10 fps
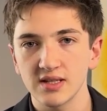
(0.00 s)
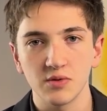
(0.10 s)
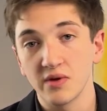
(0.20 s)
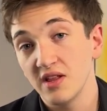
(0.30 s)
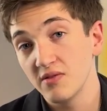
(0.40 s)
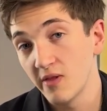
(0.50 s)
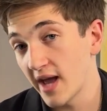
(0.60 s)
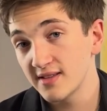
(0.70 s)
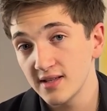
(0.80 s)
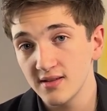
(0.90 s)
I really
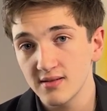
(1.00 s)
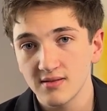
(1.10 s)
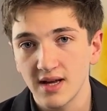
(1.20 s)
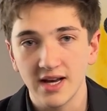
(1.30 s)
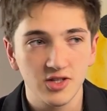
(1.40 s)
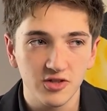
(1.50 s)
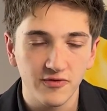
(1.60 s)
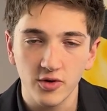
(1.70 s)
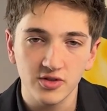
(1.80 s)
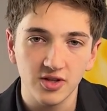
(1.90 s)
liked it and just
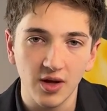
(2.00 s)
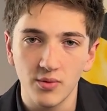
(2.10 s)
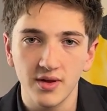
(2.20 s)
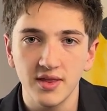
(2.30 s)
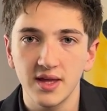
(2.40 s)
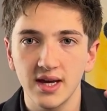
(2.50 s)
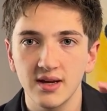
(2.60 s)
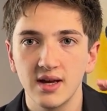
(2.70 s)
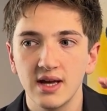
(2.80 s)
focus on that one thing.